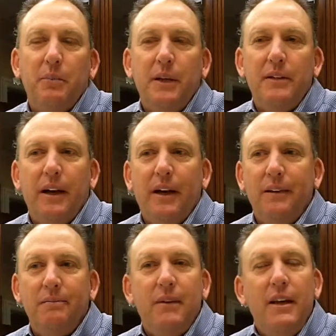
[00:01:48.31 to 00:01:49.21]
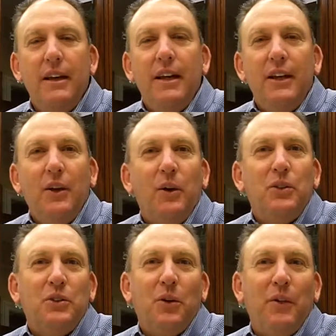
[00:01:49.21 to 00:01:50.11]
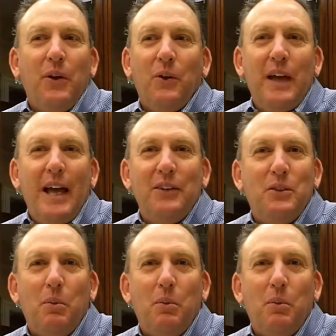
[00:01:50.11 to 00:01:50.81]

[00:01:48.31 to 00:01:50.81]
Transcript: But um, you know, just go with the old adage: